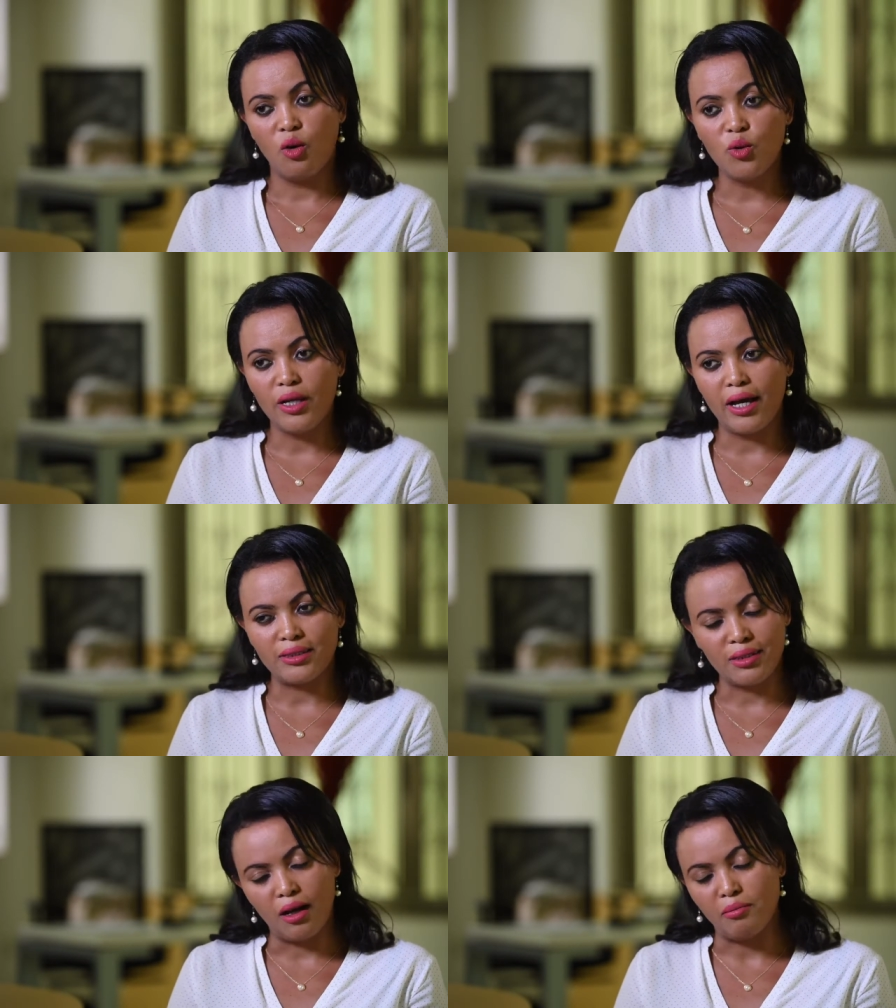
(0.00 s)
Only
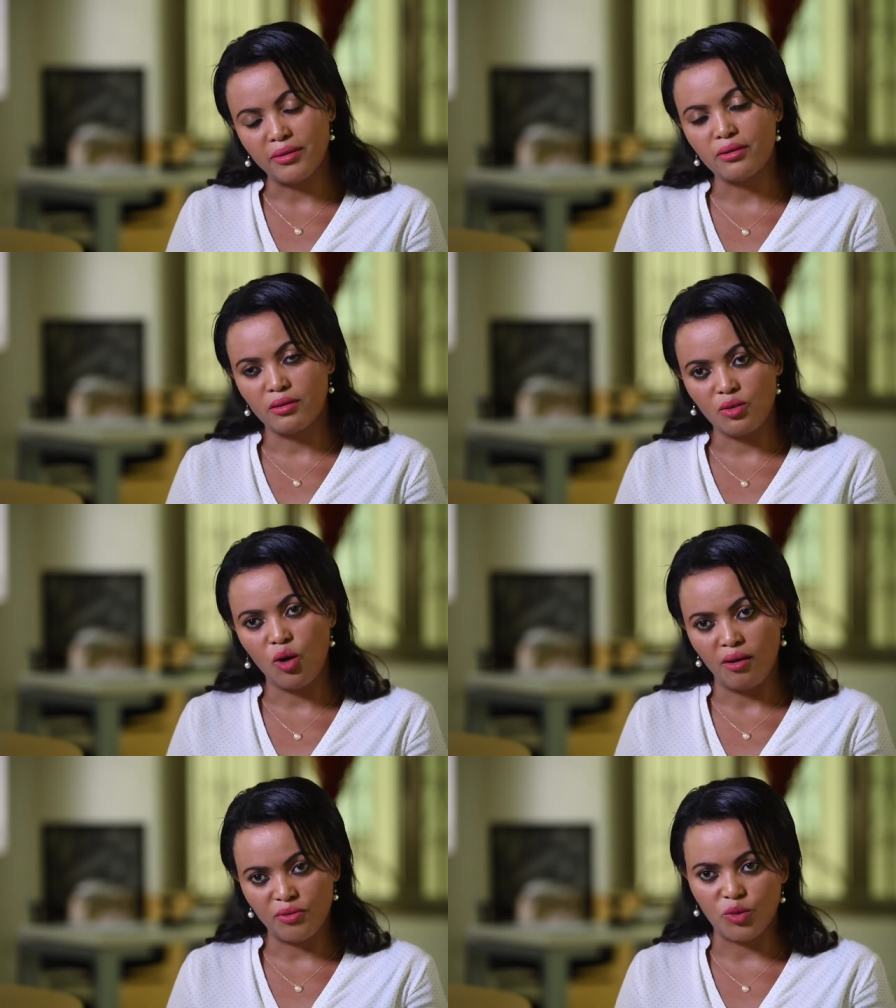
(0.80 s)
at times
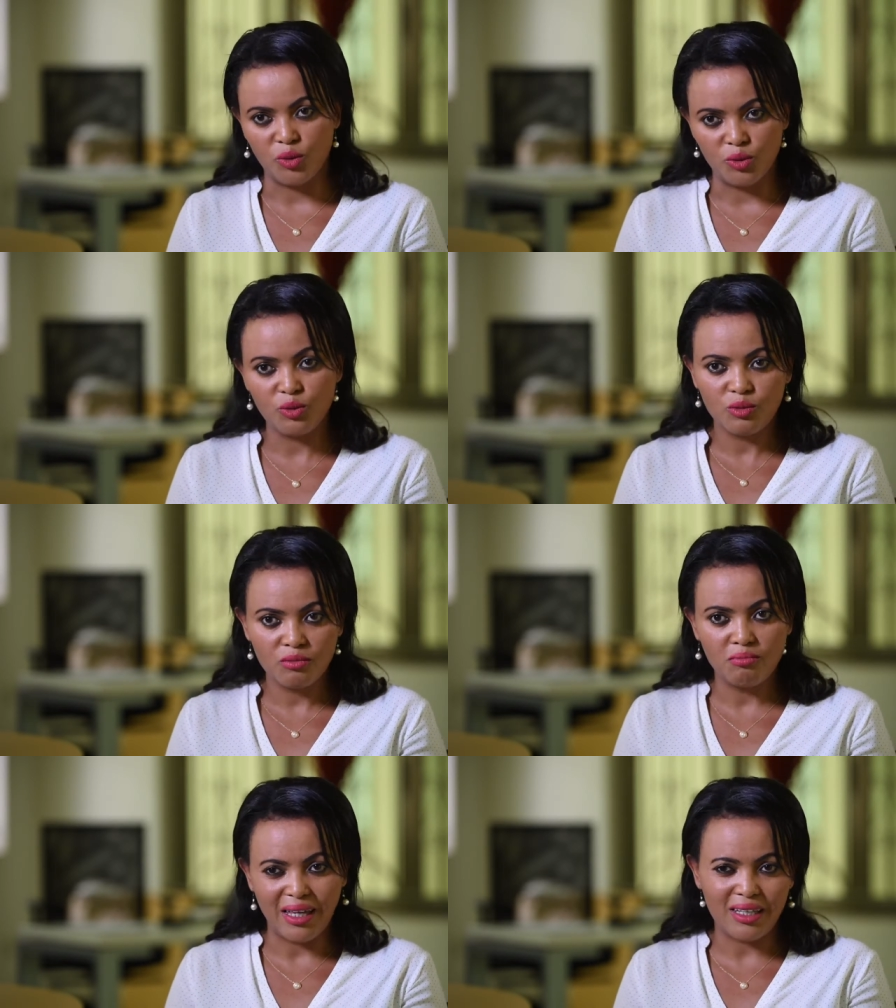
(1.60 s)
you have to
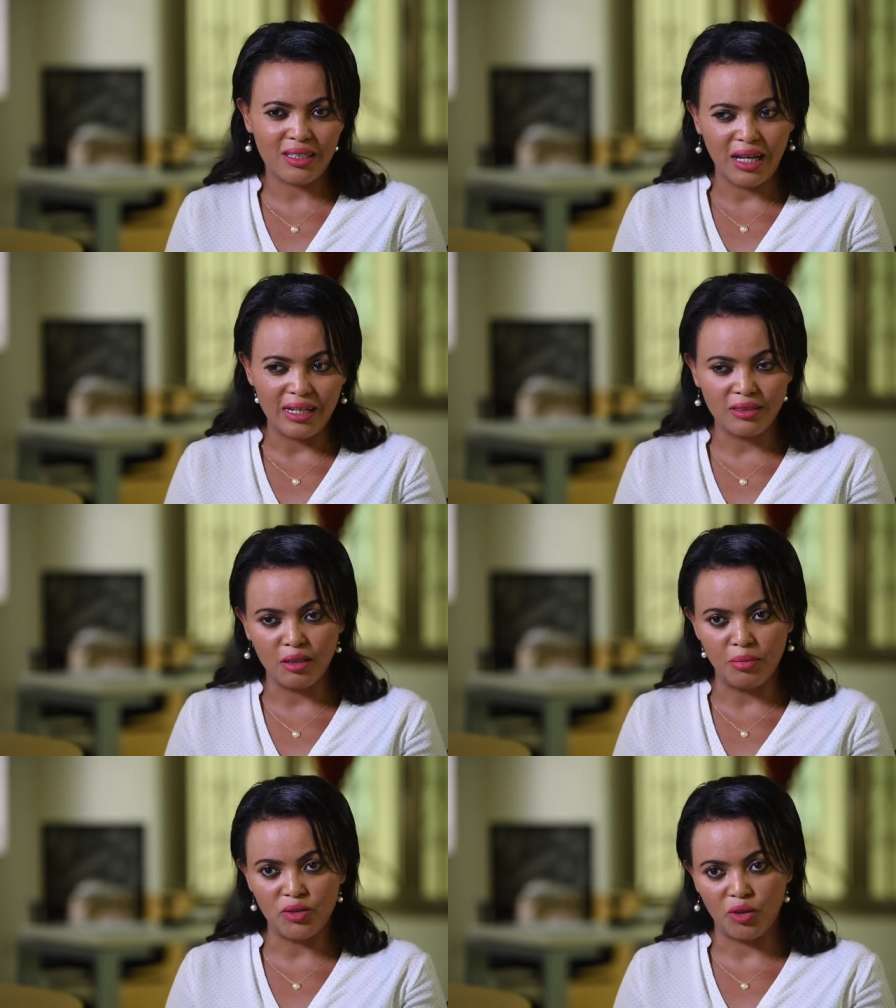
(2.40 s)
make a
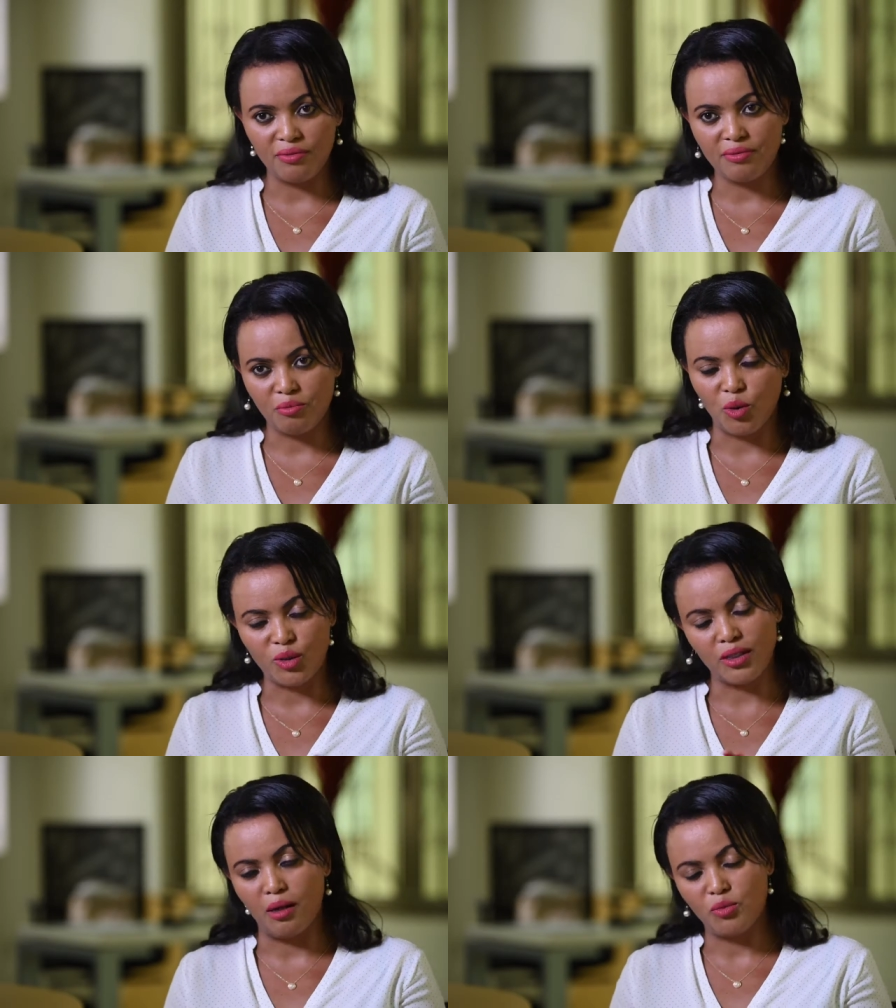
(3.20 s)
little bit of
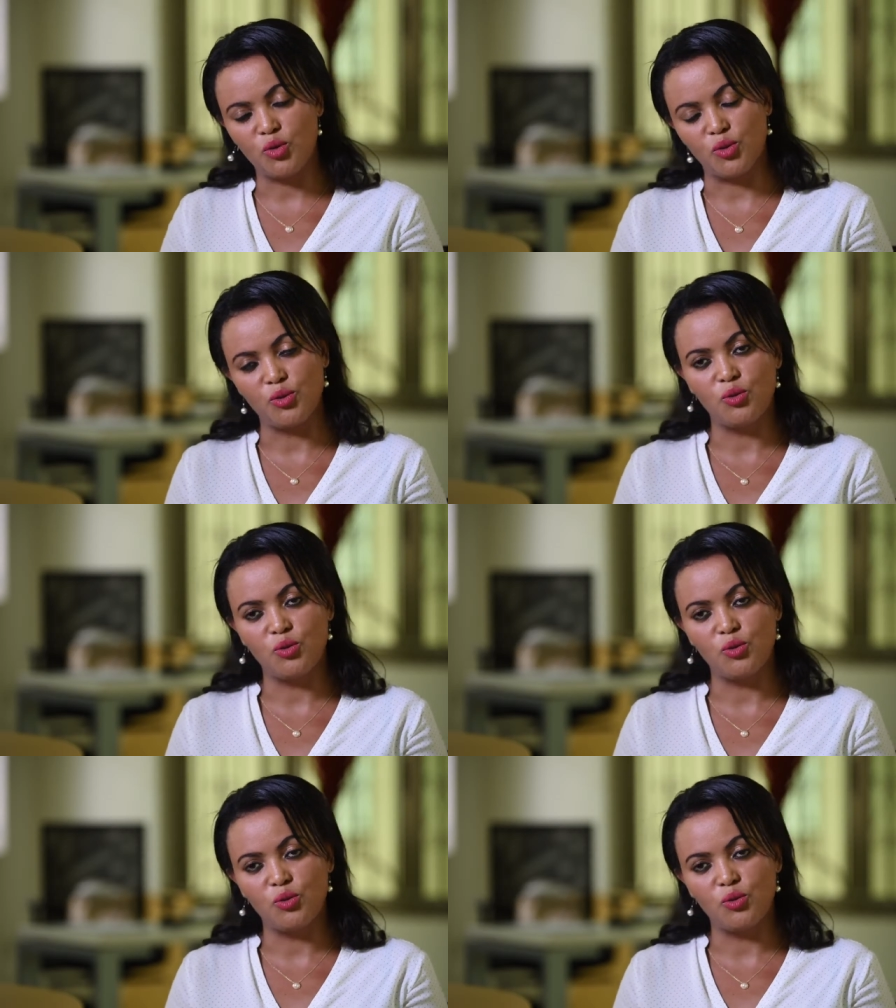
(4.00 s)
more time to